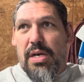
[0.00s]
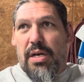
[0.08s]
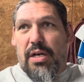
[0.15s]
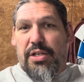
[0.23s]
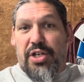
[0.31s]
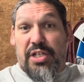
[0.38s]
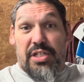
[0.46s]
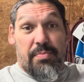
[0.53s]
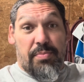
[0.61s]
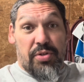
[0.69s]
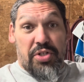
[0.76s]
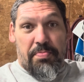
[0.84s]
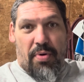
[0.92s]

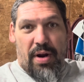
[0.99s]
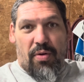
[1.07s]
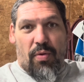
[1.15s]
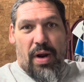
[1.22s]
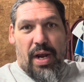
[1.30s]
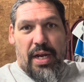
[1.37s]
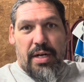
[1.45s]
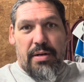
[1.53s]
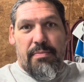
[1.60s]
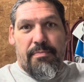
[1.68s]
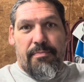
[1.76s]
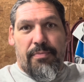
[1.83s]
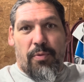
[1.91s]
adjustable spring rate
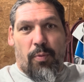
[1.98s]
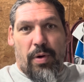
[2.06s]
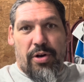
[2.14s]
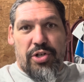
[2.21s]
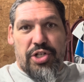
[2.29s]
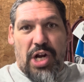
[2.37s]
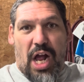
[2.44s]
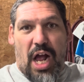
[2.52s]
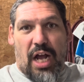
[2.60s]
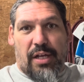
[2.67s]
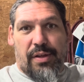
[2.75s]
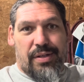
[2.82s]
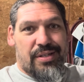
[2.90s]
rear shock
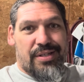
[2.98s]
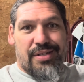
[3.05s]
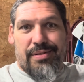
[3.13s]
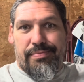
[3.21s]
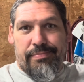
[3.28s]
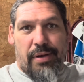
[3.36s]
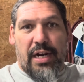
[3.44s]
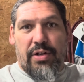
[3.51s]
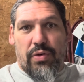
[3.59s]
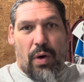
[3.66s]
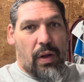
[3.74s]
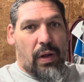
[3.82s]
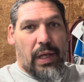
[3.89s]
that's
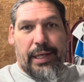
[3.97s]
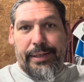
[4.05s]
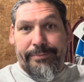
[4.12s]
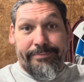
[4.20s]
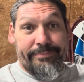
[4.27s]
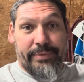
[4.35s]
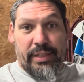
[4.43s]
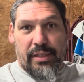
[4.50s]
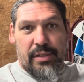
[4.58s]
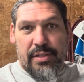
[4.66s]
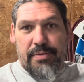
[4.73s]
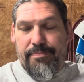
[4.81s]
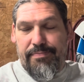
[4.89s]
hydraulic,
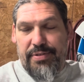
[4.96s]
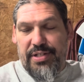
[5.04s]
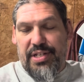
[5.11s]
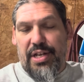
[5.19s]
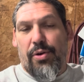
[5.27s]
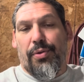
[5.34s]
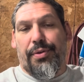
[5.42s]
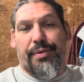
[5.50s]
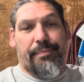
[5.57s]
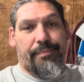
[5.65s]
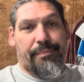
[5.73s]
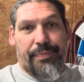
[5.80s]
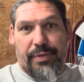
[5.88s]
that's sealed,
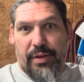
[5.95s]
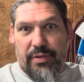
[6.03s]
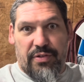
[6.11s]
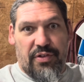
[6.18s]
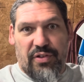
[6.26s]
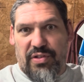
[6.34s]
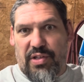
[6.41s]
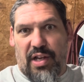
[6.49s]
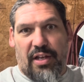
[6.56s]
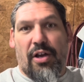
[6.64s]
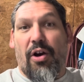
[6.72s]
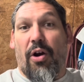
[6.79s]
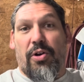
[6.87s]
that's just like
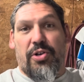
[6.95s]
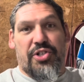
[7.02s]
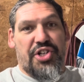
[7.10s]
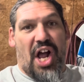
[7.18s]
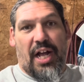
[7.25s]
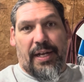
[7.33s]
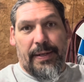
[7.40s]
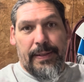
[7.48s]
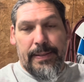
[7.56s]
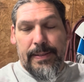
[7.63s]
a car shock.